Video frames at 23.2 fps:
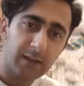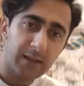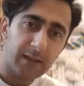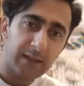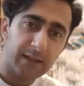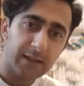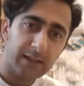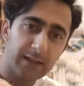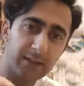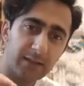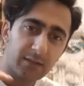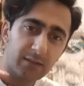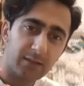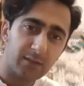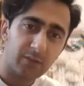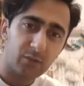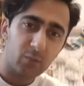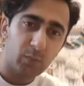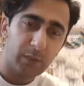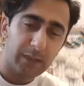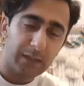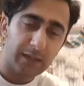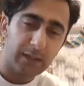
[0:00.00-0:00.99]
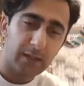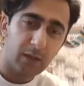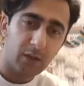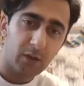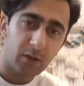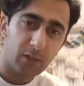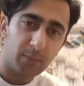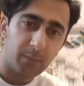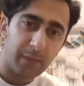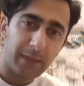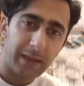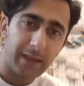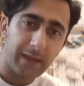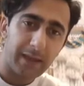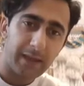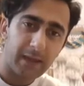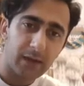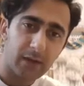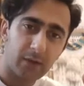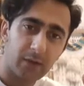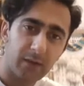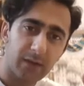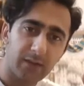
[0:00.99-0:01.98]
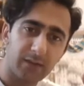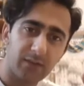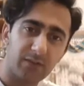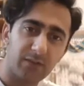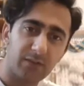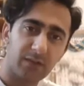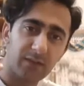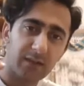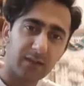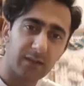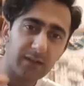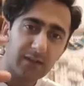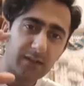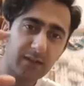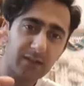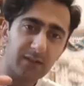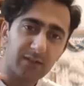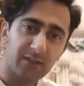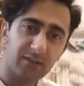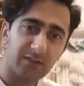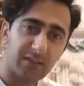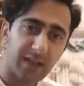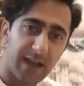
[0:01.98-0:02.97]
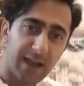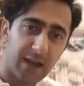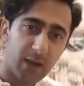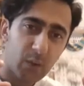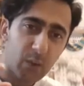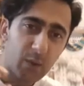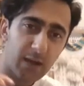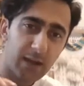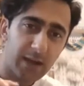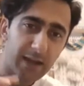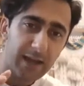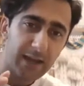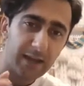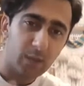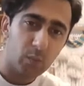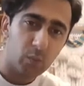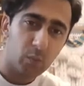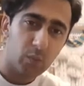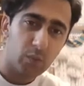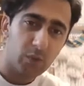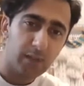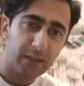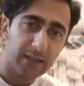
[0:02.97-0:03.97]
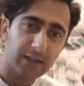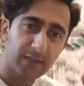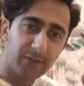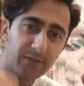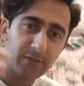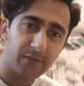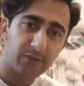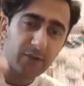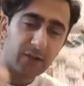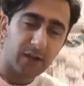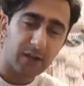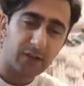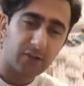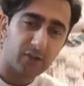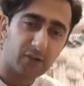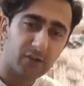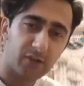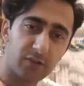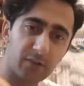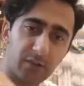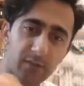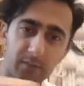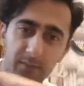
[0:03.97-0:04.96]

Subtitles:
and the sweet note of pear creates a sour and woody, fresh,